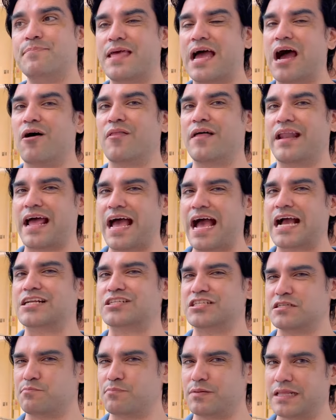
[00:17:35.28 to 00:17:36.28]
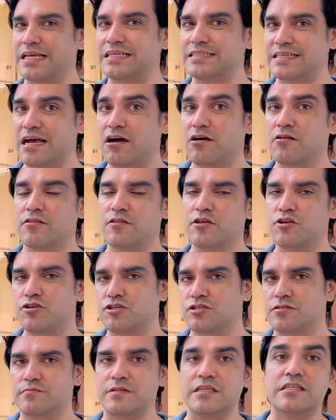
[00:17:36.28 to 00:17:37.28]
how that actually plays out.
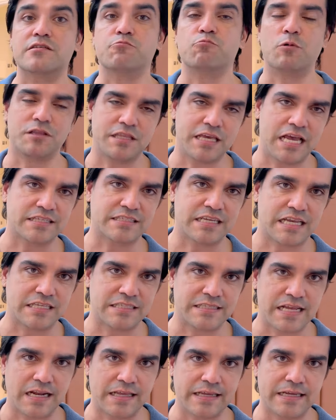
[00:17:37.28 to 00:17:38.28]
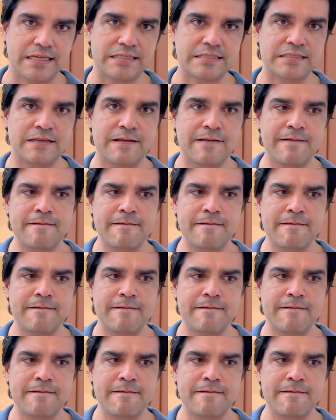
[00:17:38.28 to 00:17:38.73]
This is what the essay is telling us.